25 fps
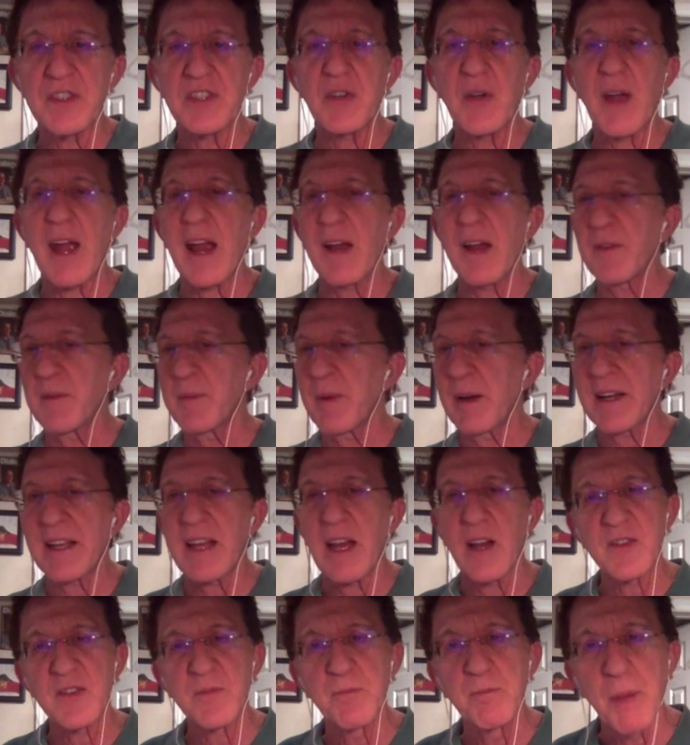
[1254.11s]
to everybody
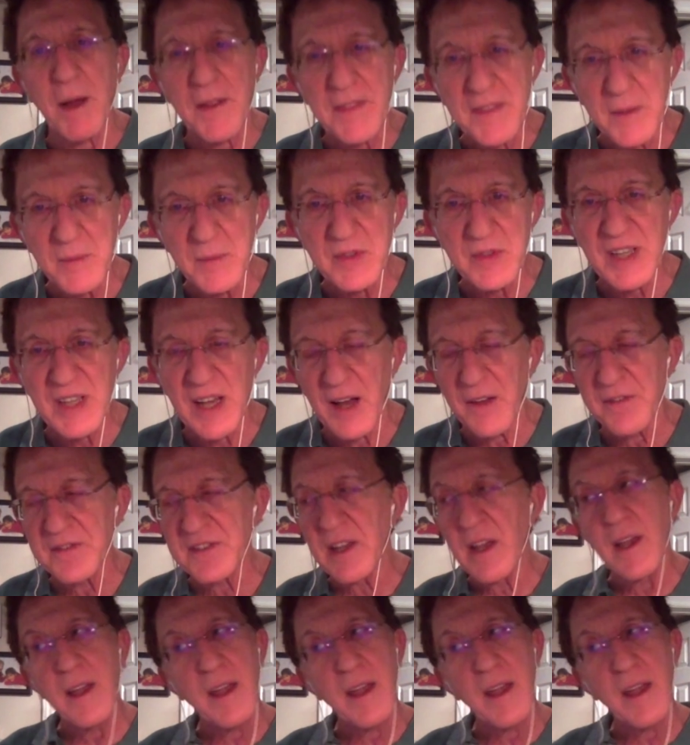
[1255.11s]
else but themselves.